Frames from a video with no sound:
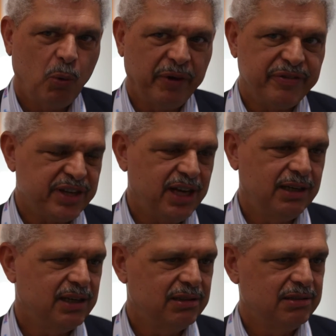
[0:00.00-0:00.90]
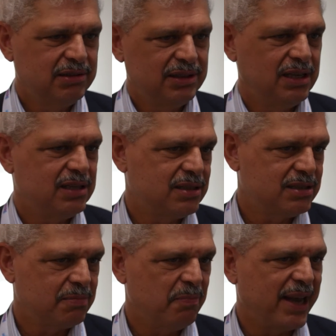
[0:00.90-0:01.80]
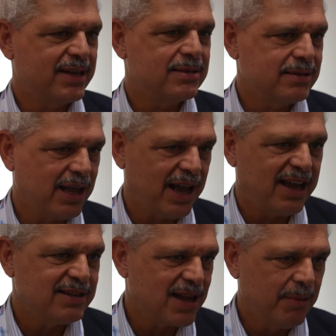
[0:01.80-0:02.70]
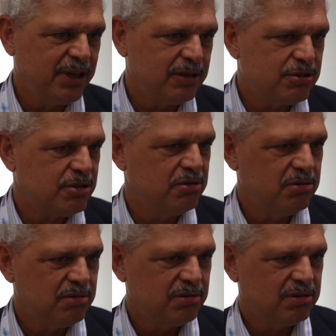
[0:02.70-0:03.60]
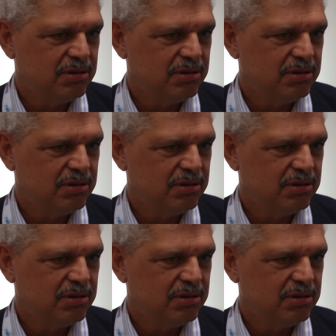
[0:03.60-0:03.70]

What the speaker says: we've seen this mix that has come into